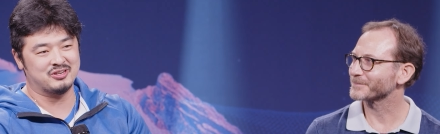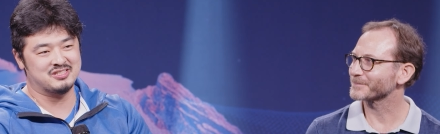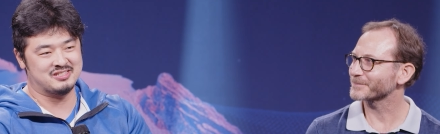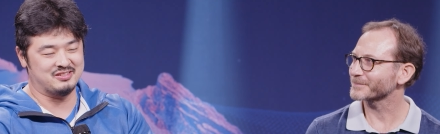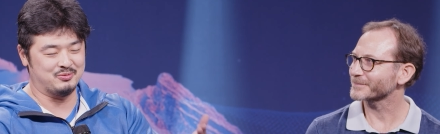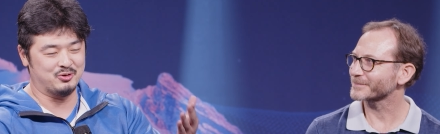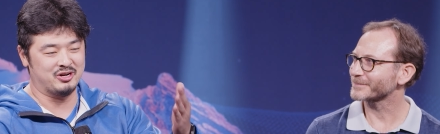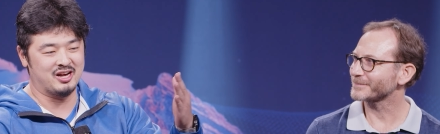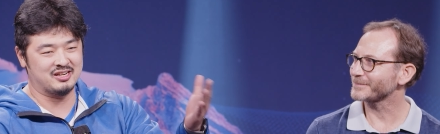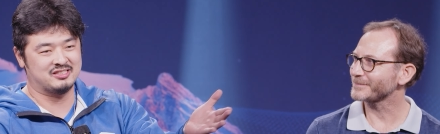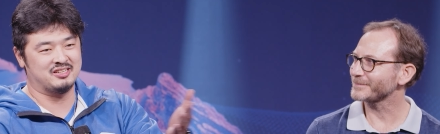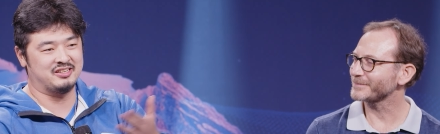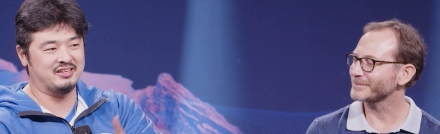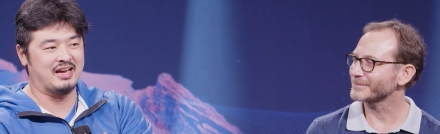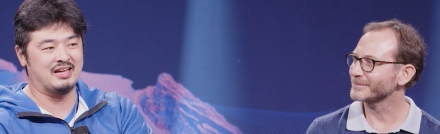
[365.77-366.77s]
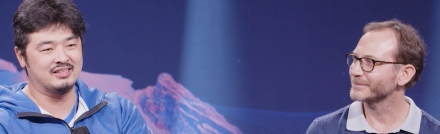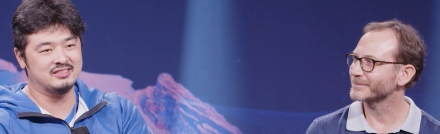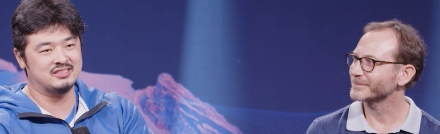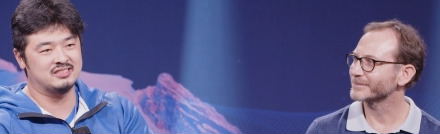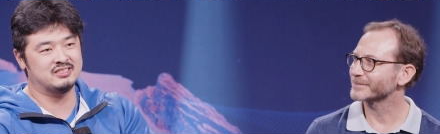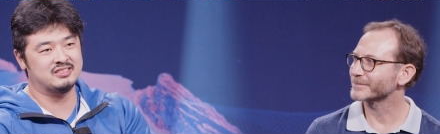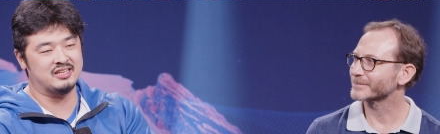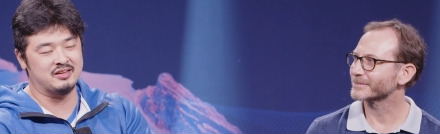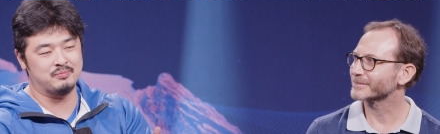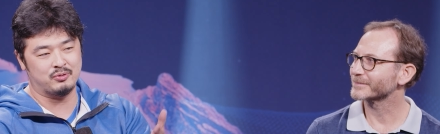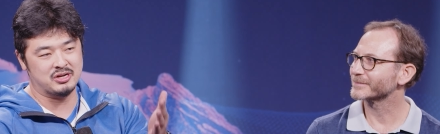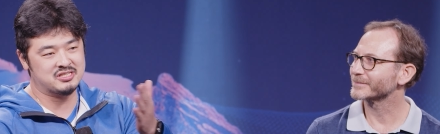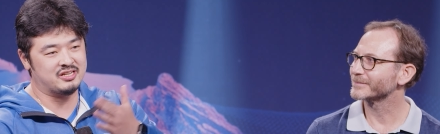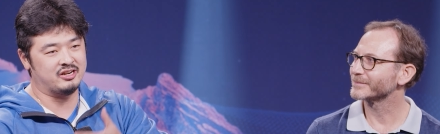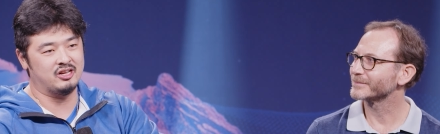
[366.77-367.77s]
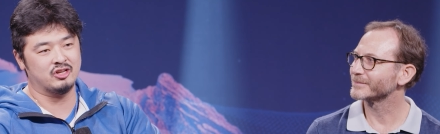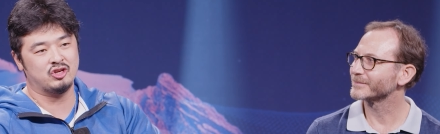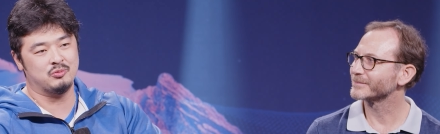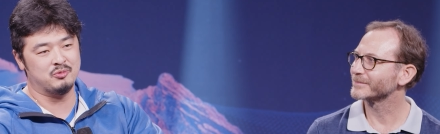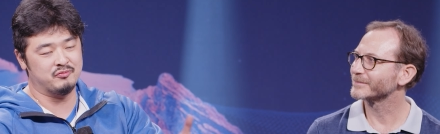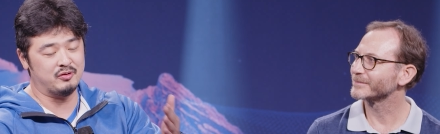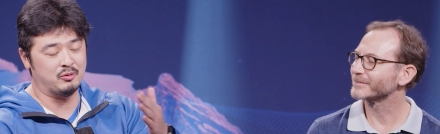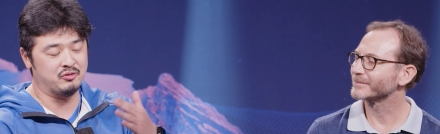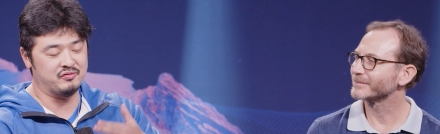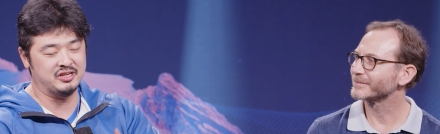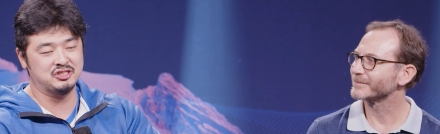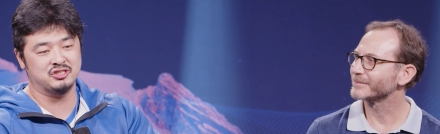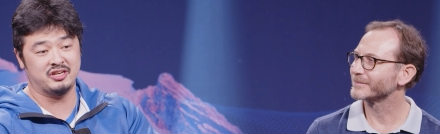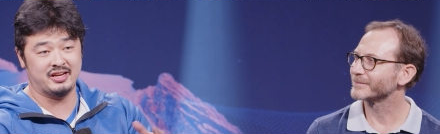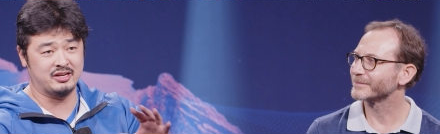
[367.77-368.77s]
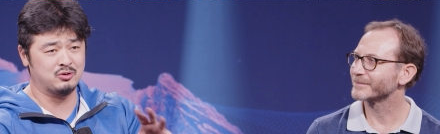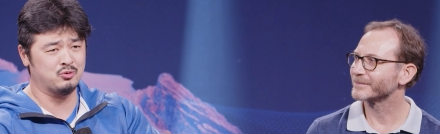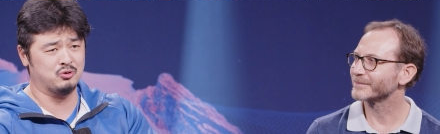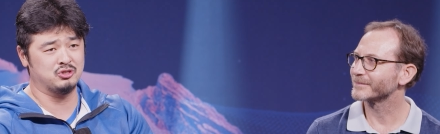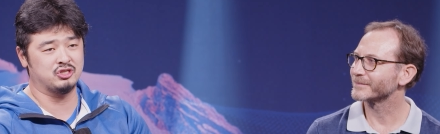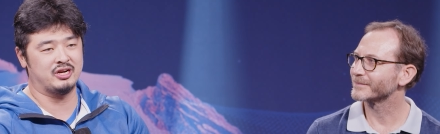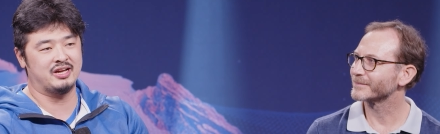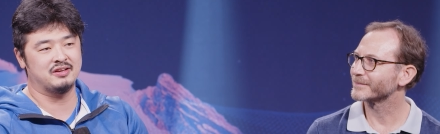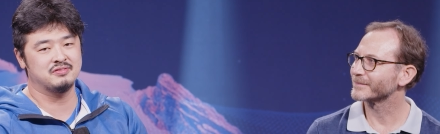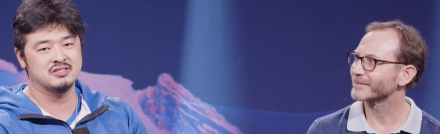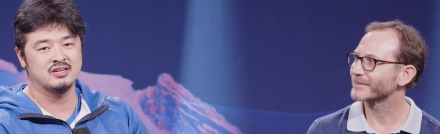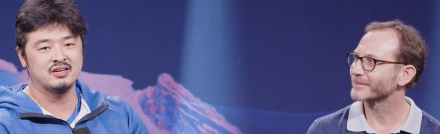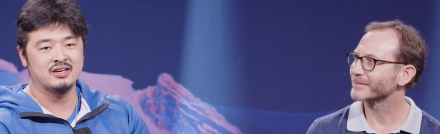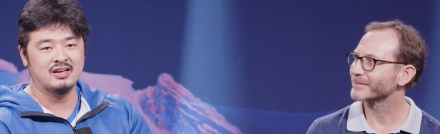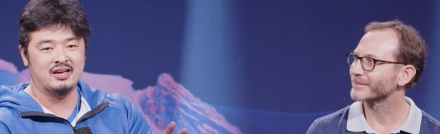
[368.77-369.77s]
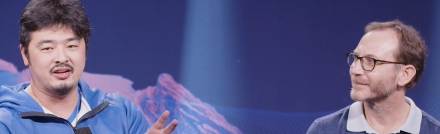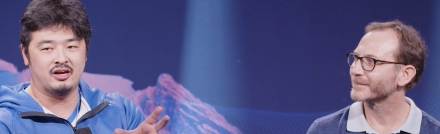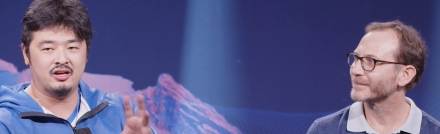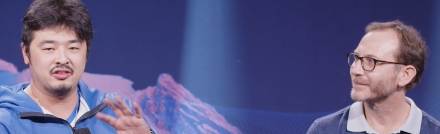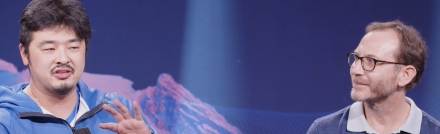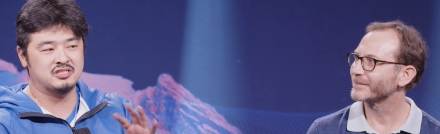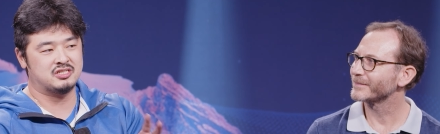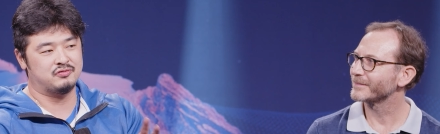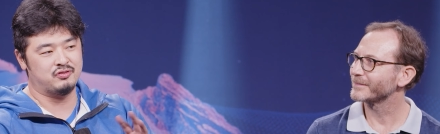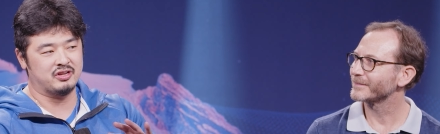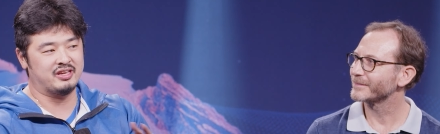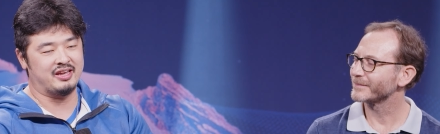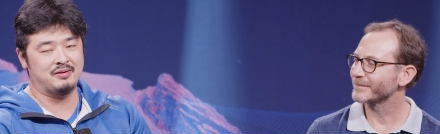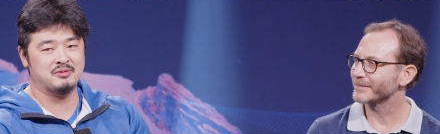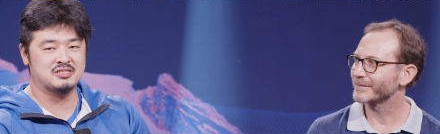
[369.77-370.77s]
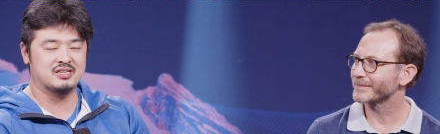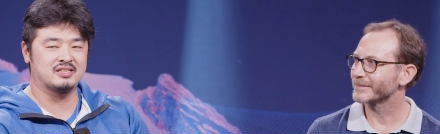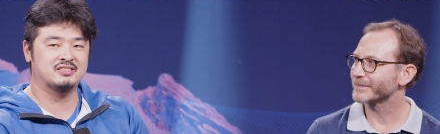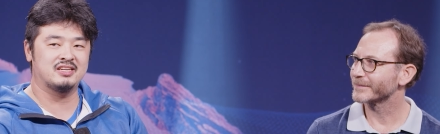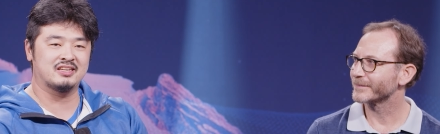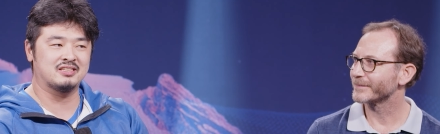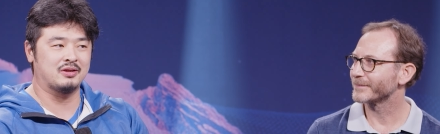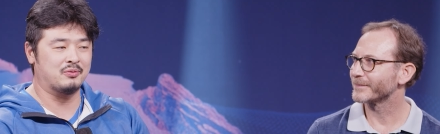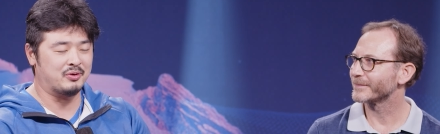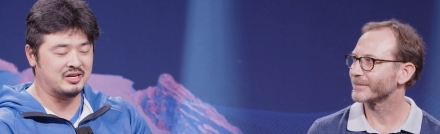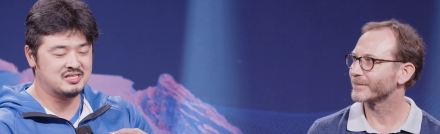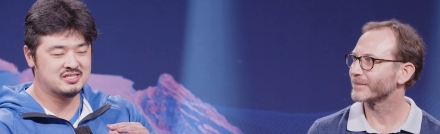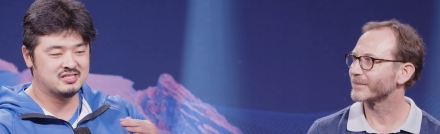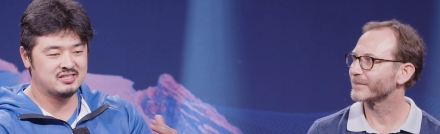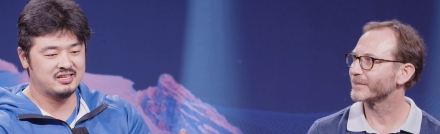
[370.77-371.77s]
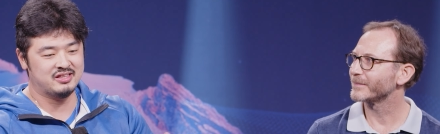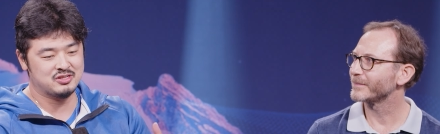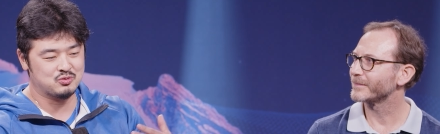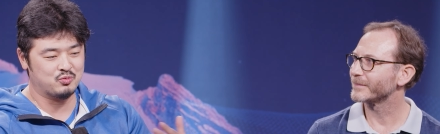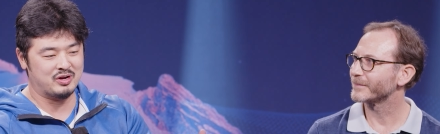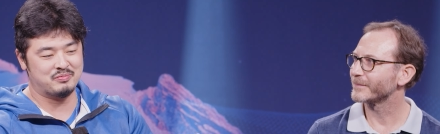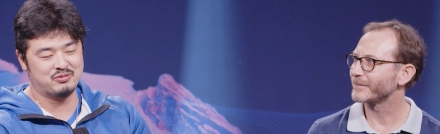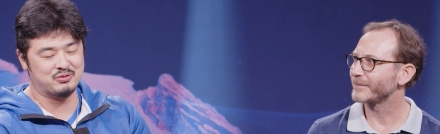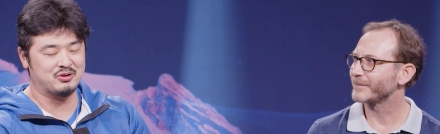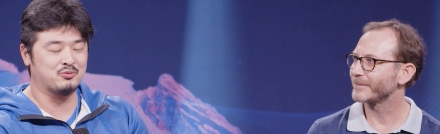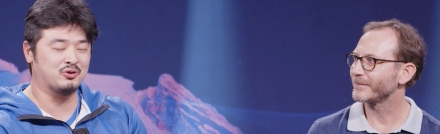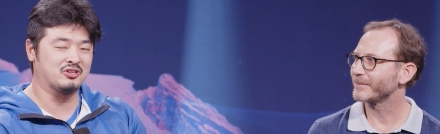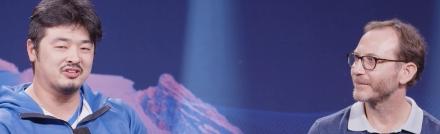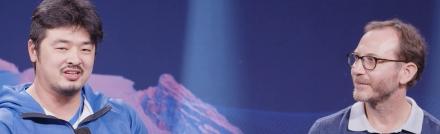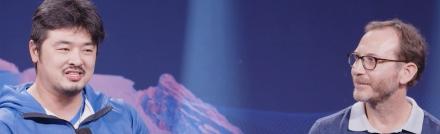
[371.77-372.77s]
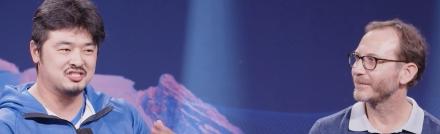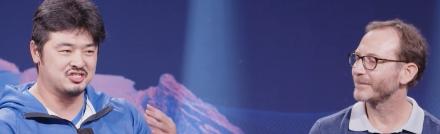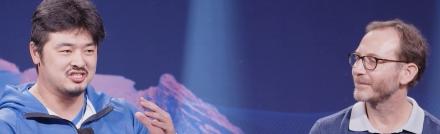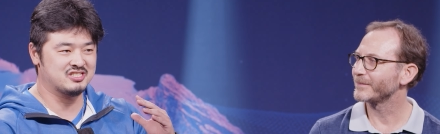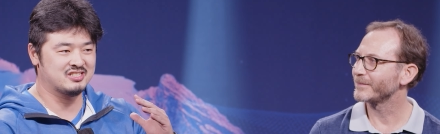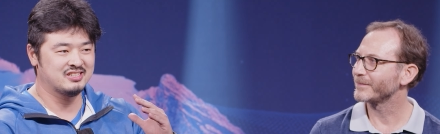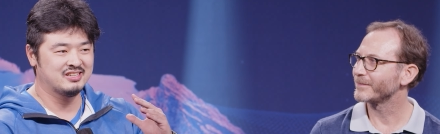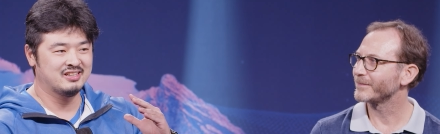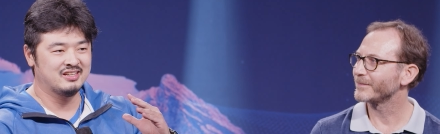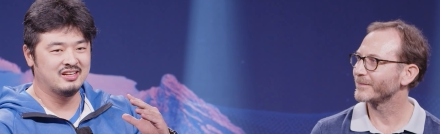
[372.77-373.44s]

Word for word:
Speaker 1: It's the word Octagon analysis, and it breaks down all human motivation to eight core drives and all these different game design techniques. And when I see this Web3 world, it's just